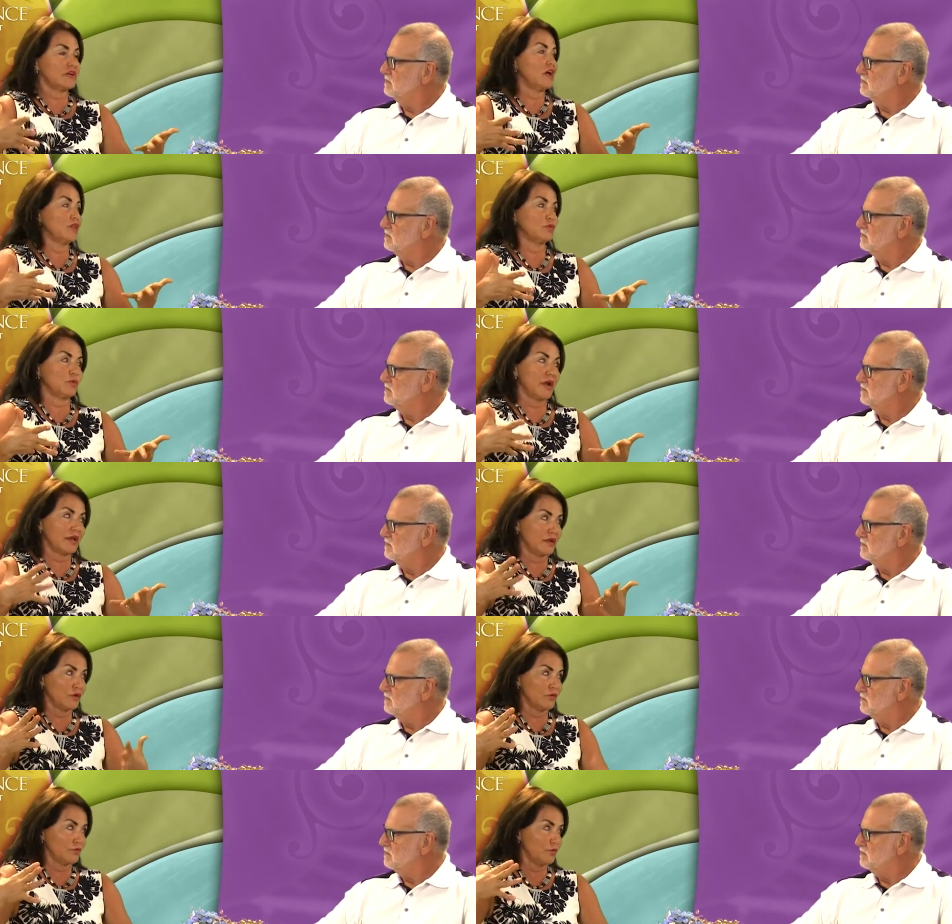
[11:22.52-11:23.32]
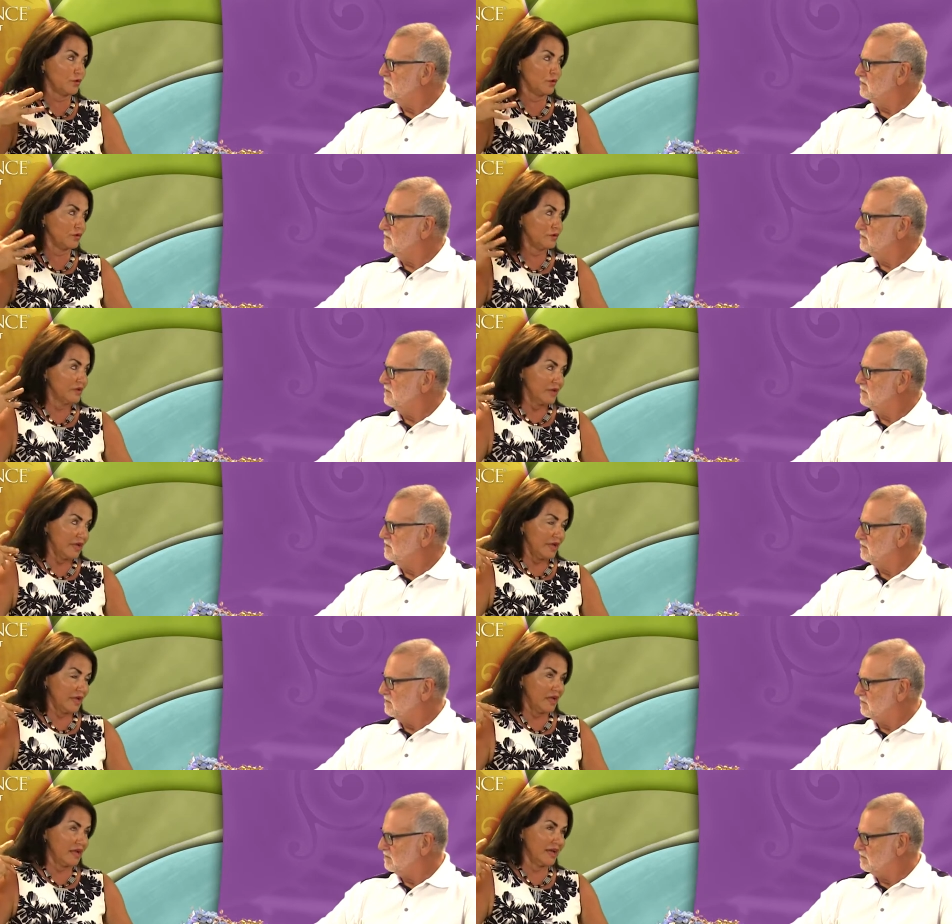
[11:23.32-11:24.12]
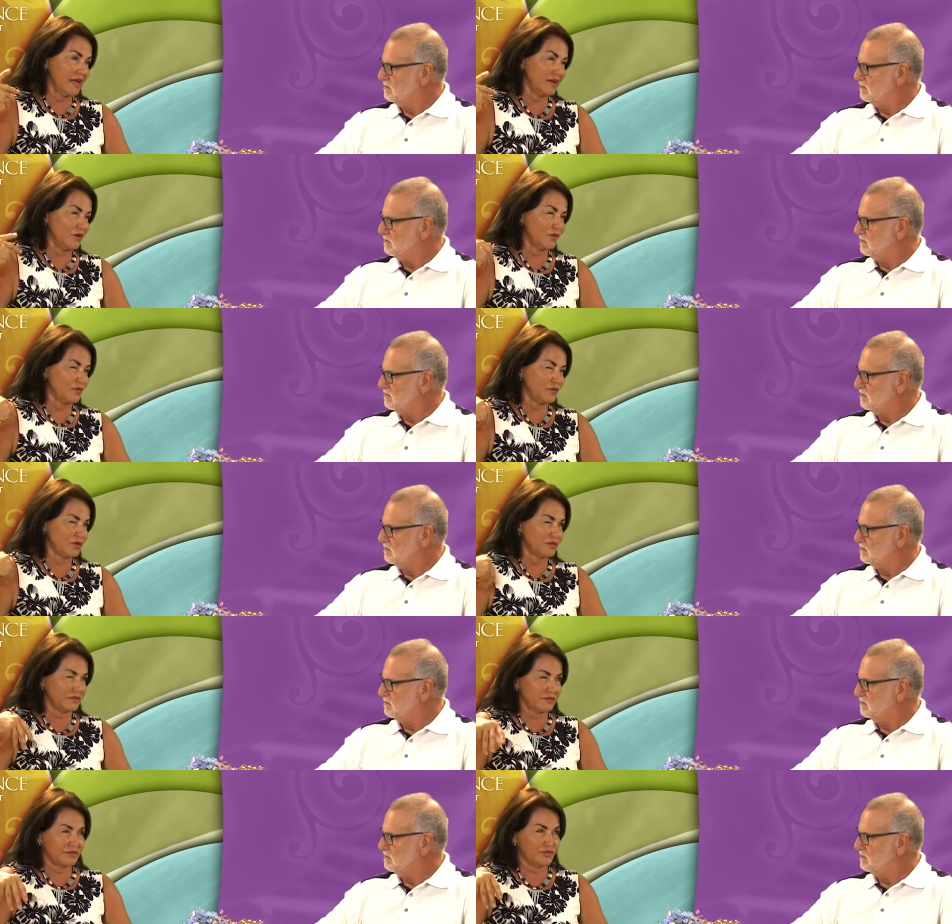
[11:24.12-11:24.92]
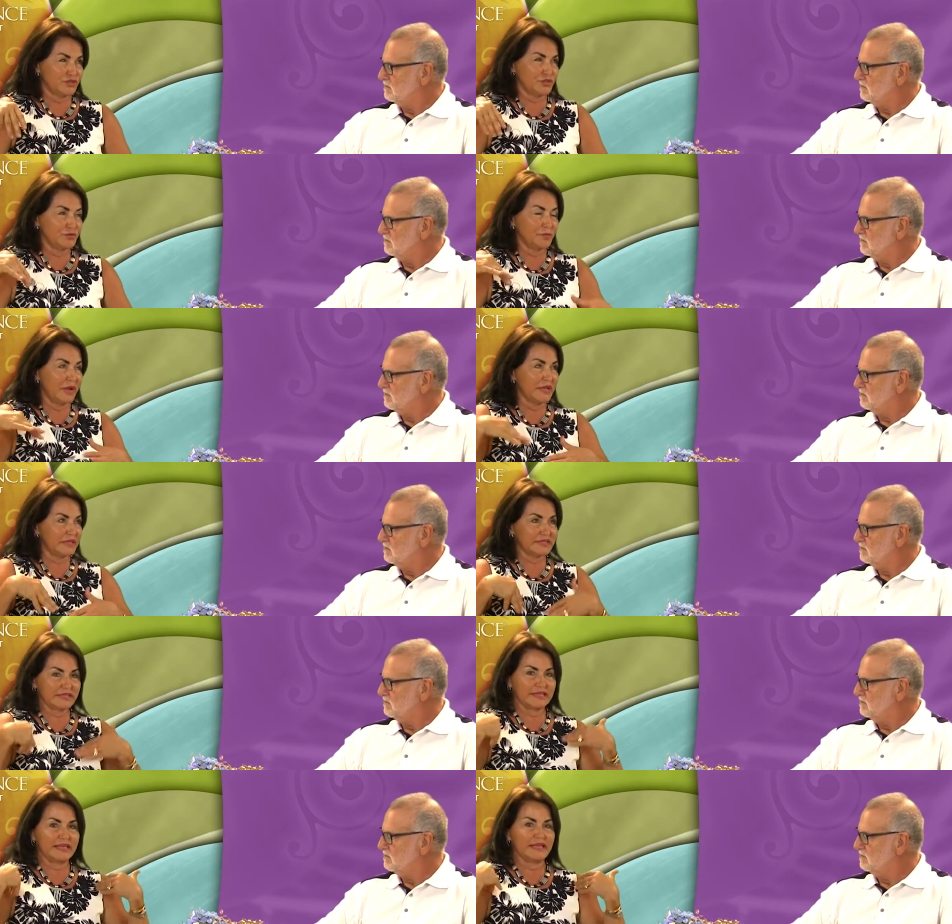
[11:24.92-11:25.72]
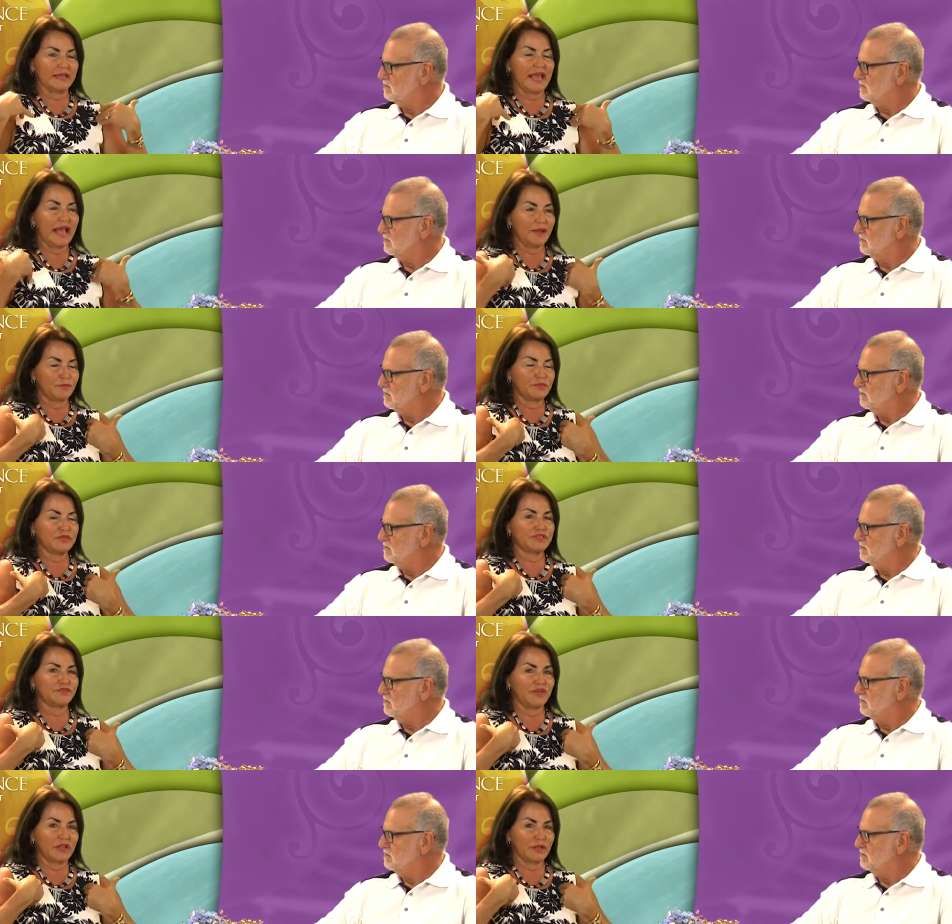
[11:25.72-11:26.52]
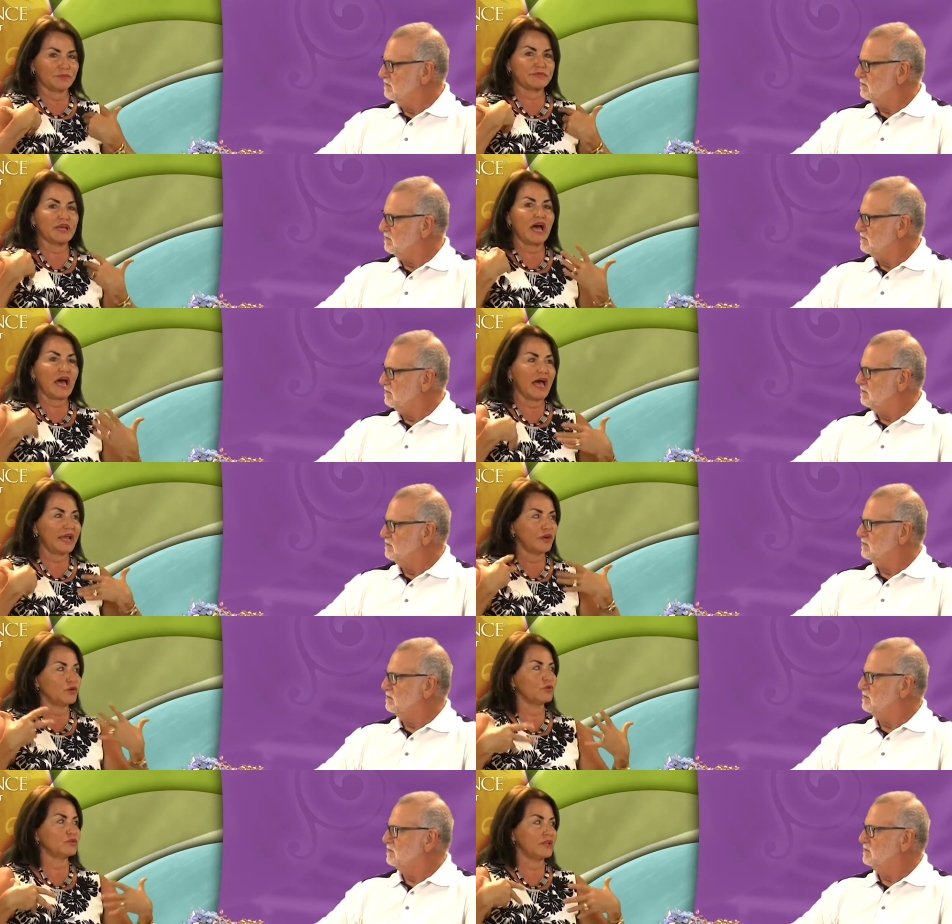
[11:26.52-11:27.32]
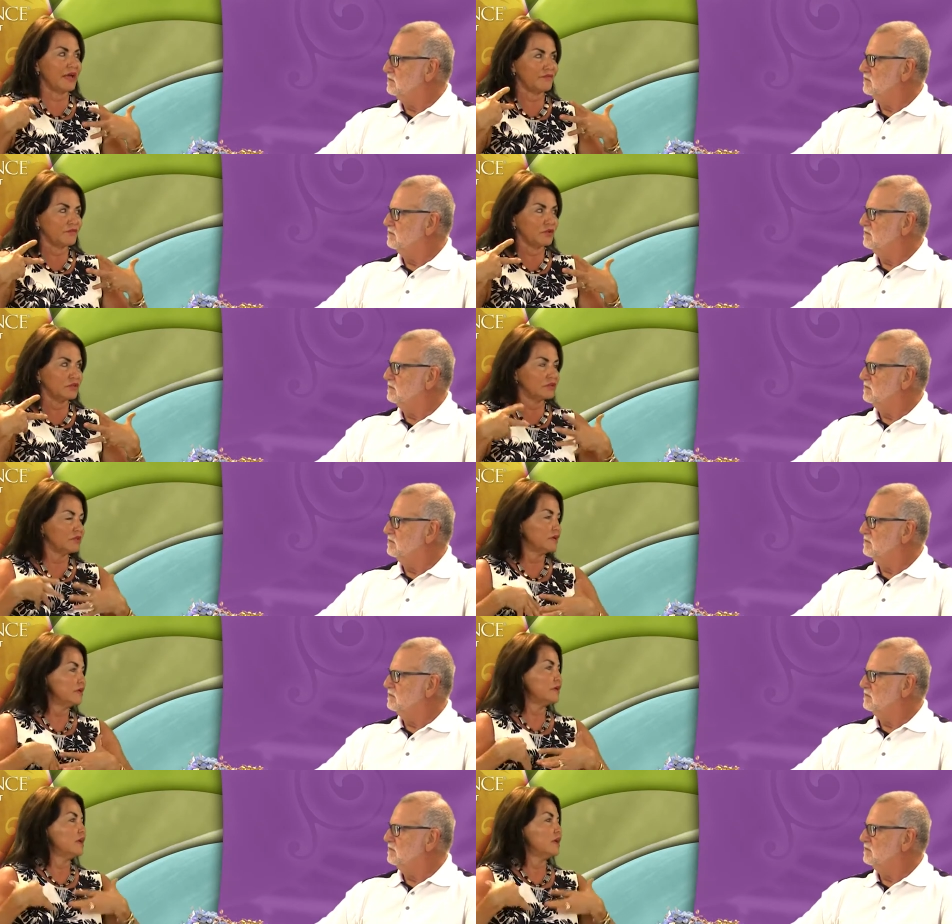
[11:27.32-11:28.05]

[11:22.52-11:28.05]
Speaker 1: in Colorado for uh, over two months ha- develops a higher level